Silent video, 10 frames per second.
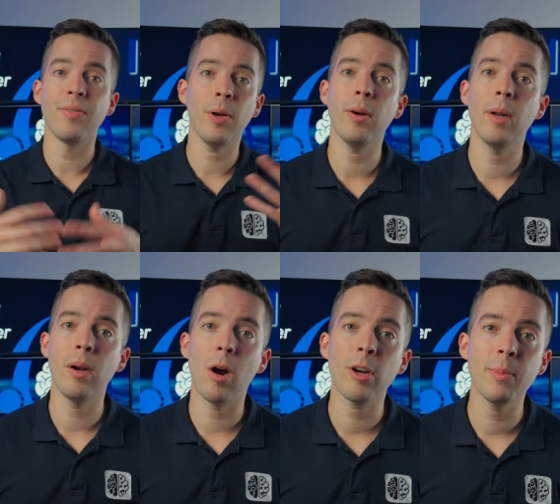if you're in
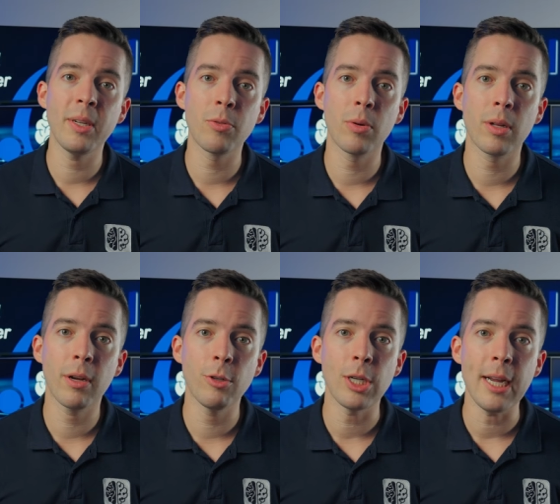an argument or a
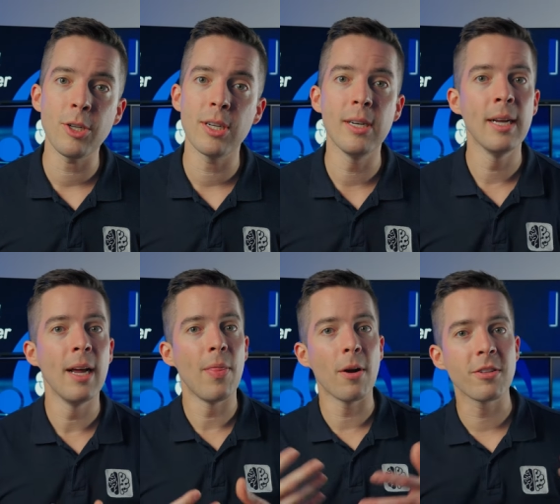negotiation,
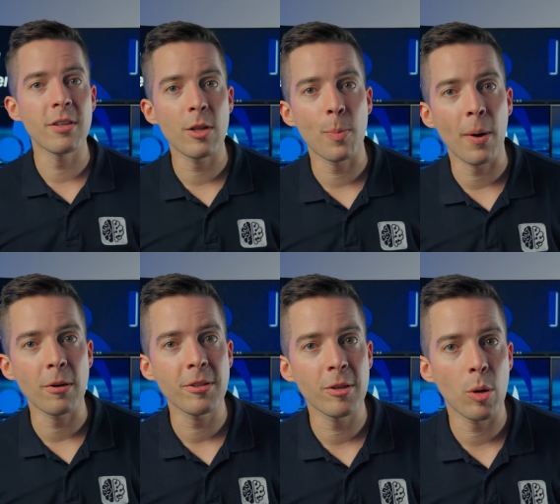there's another
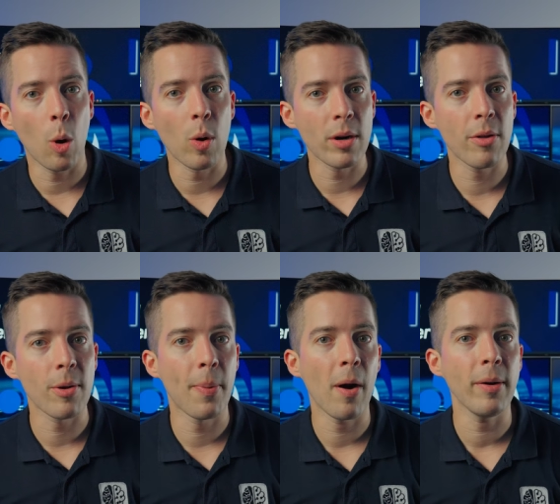person or
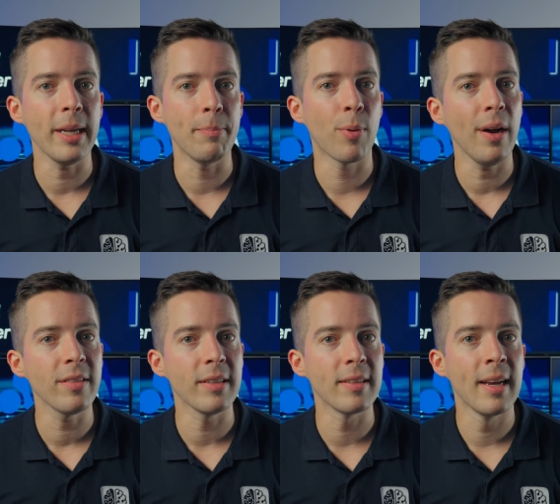another party
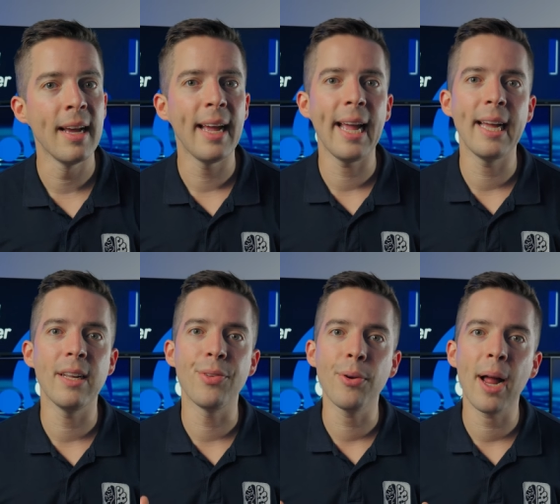present, and
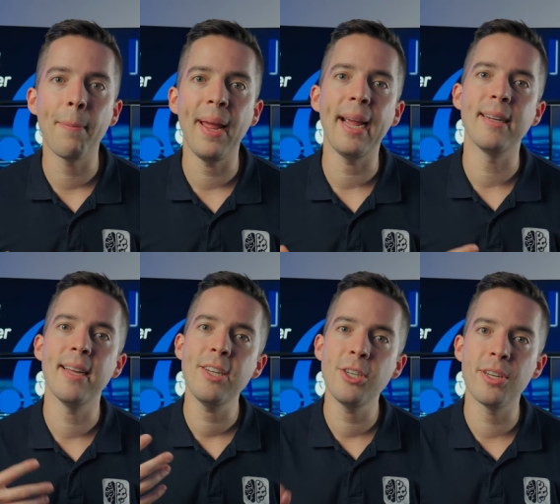if you're not paying
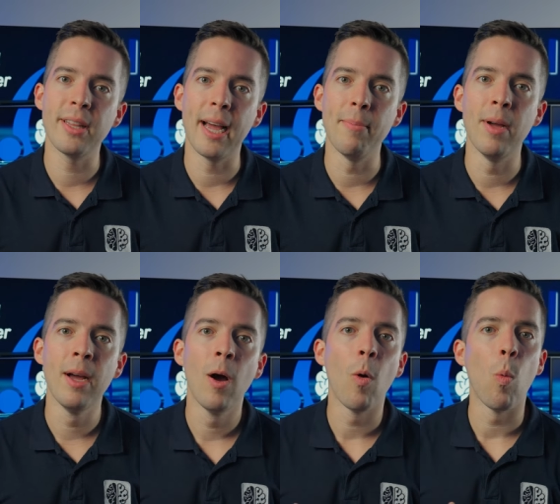attention to them,
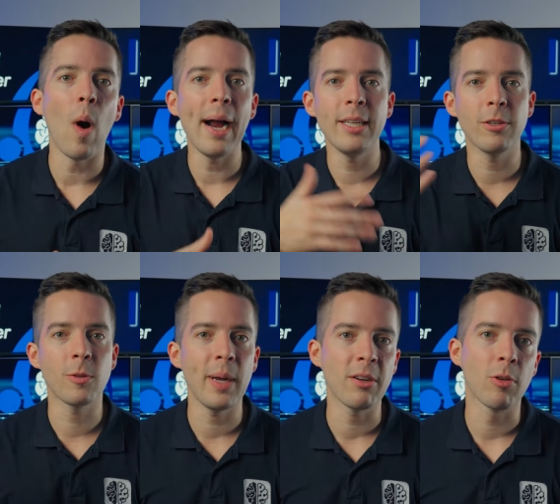why do you
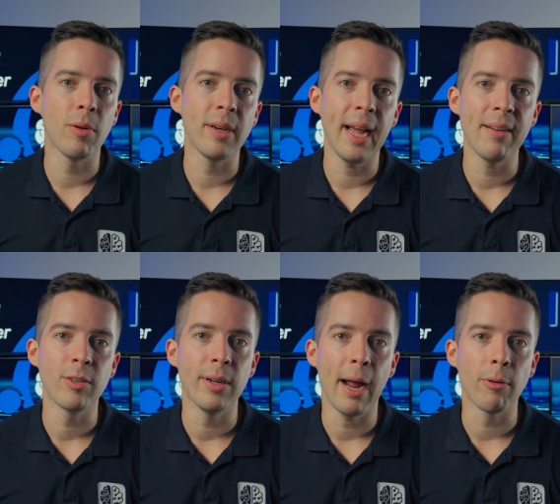expect you're going to have
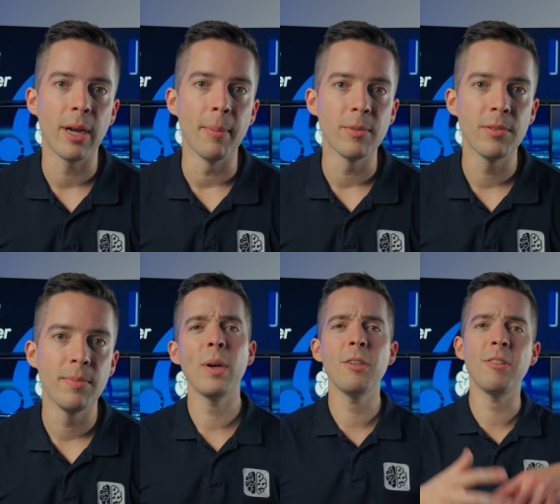good outcomes?
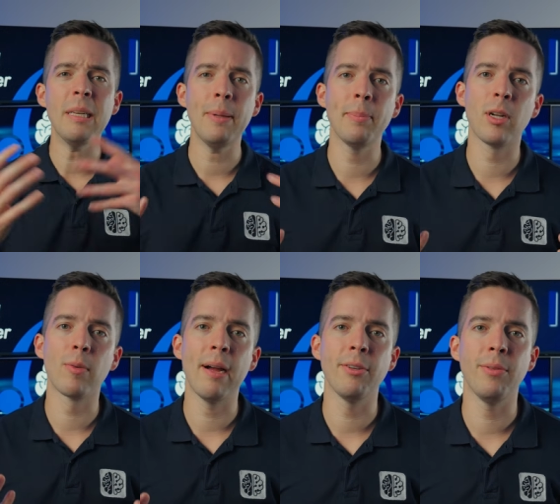When you see people
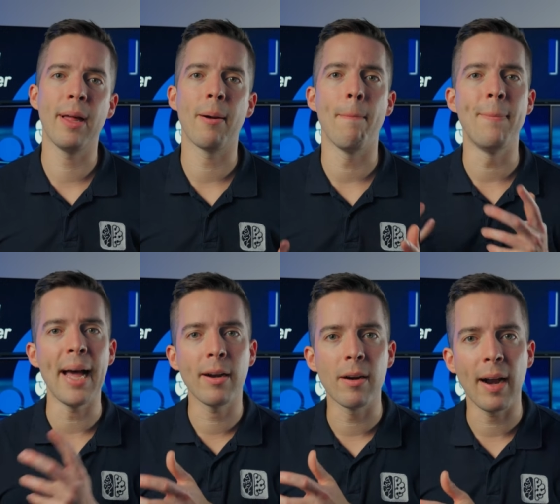around you that are
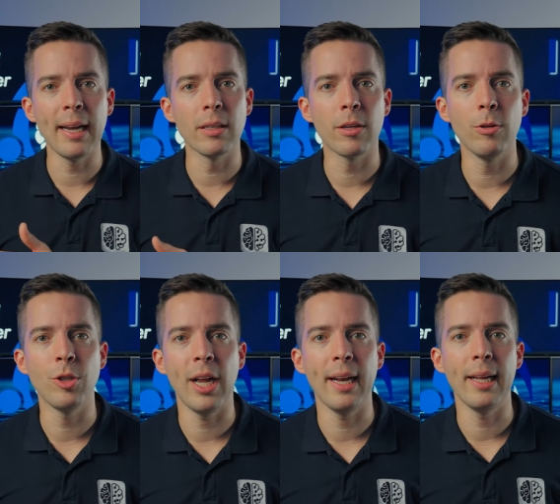better at
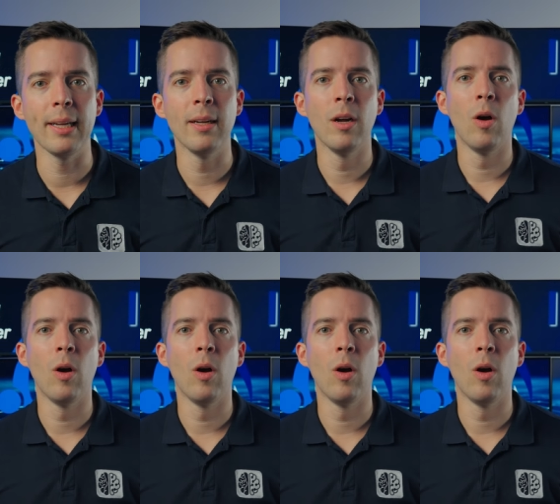negotiating